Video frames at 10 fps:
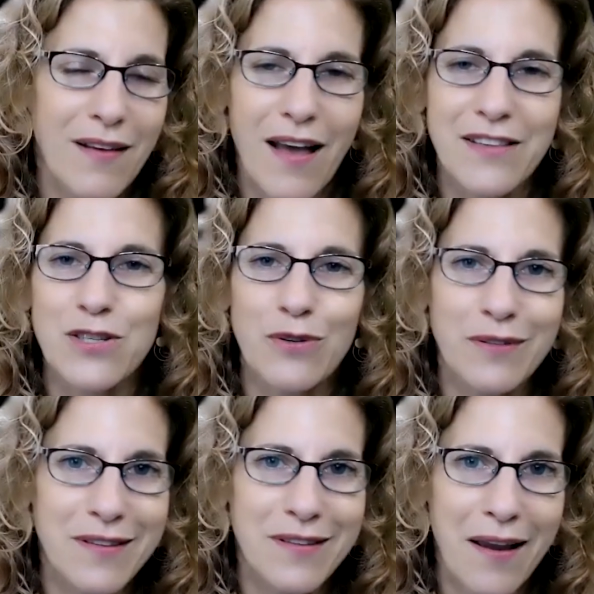at
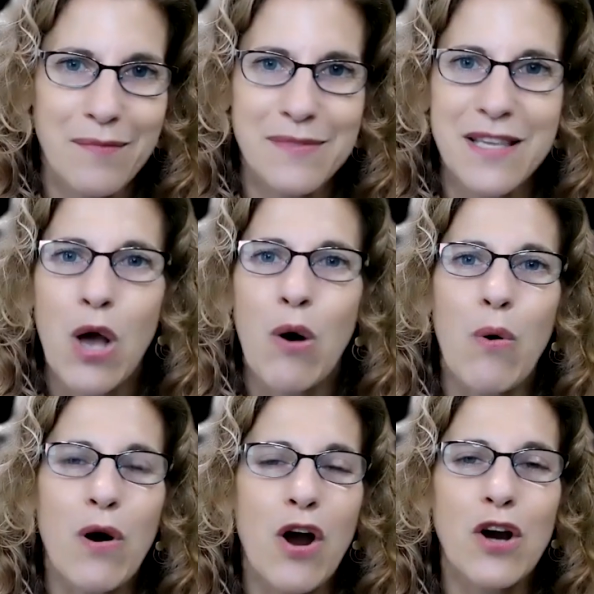certain times,
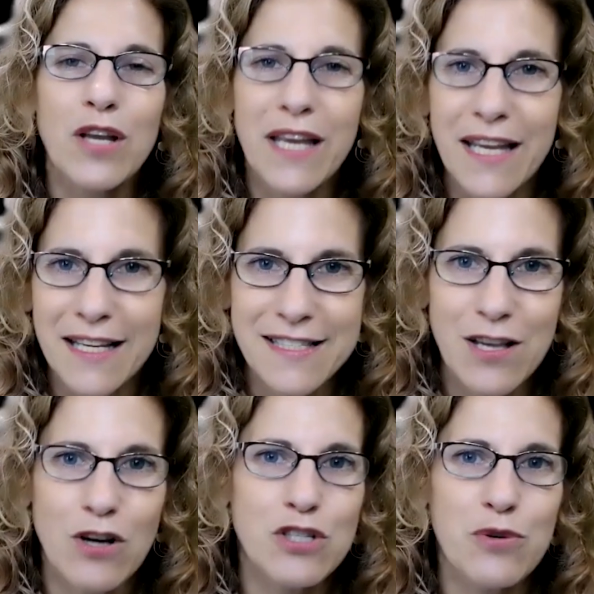or our kids
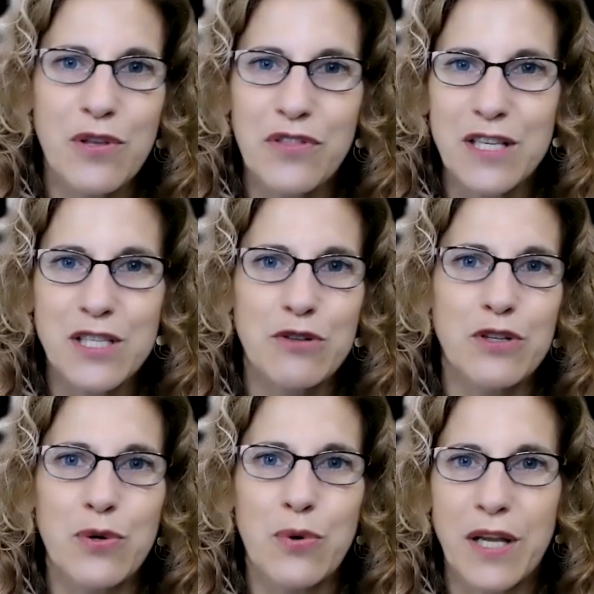are doing things that are
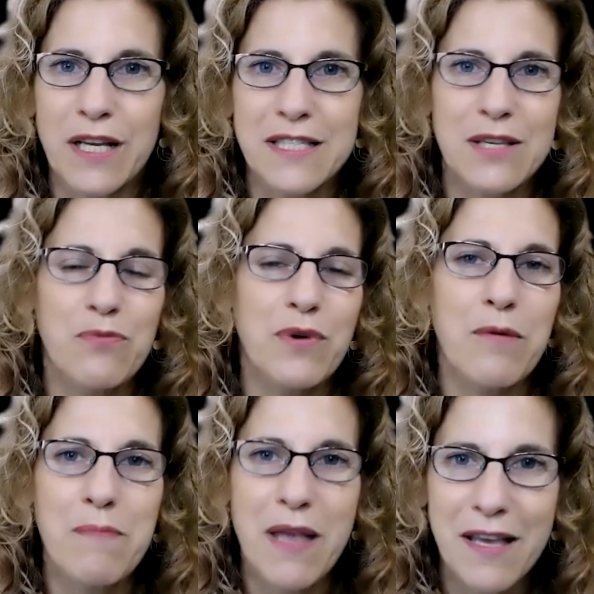annoying us and we
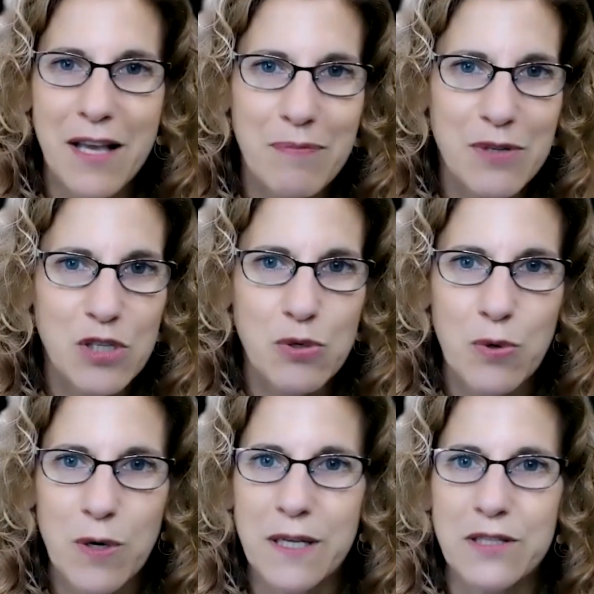are making up a
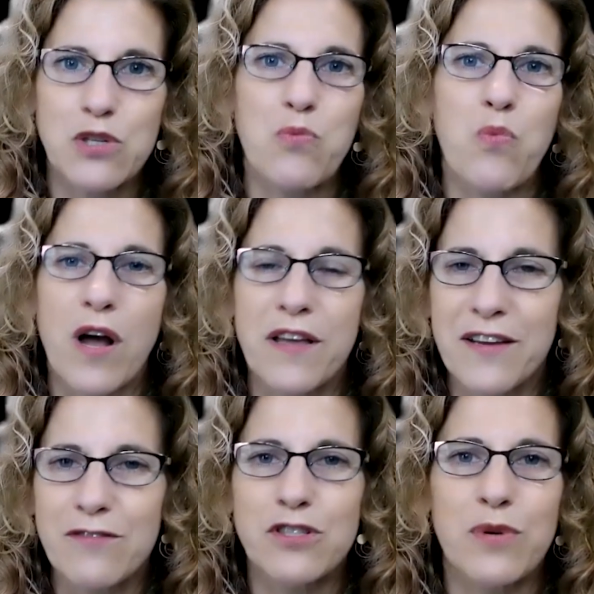story as to why
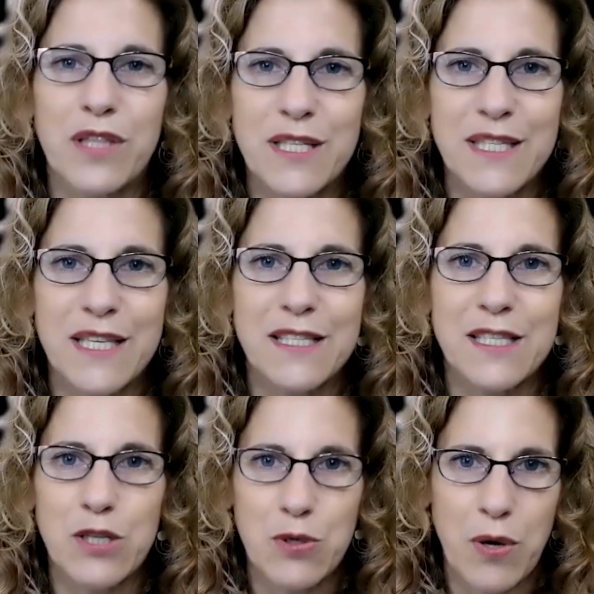they are doing these things that
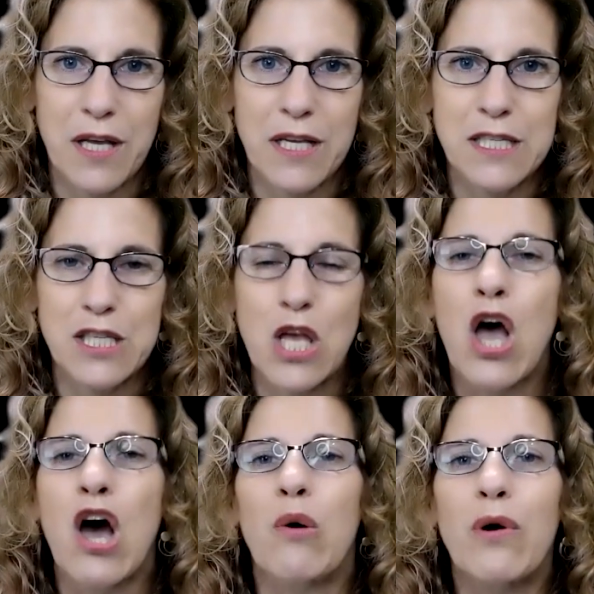annoy us,
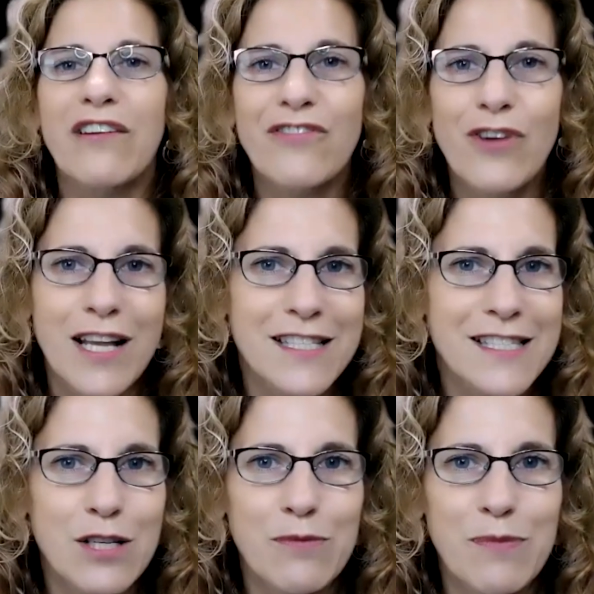or friends
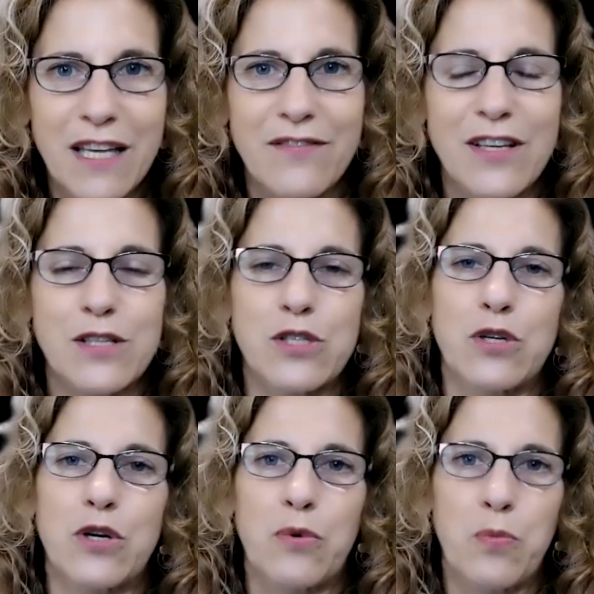that are behaving a
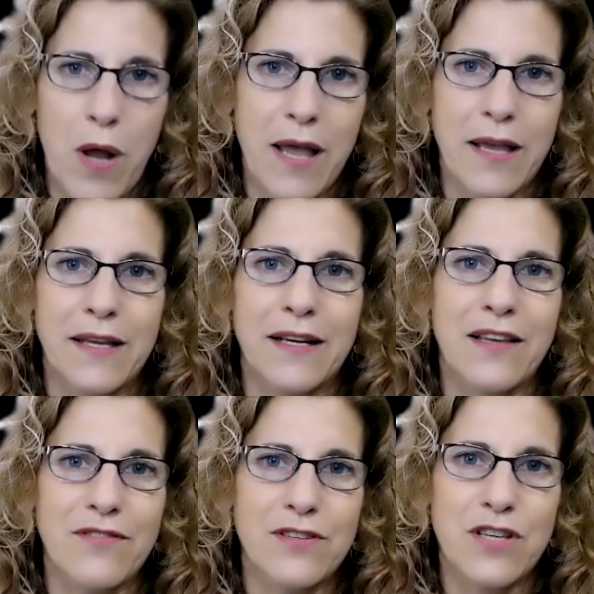certain way at a
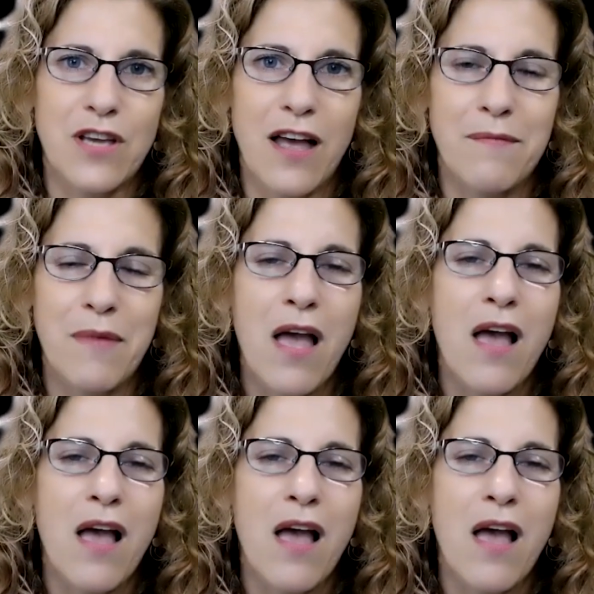given time.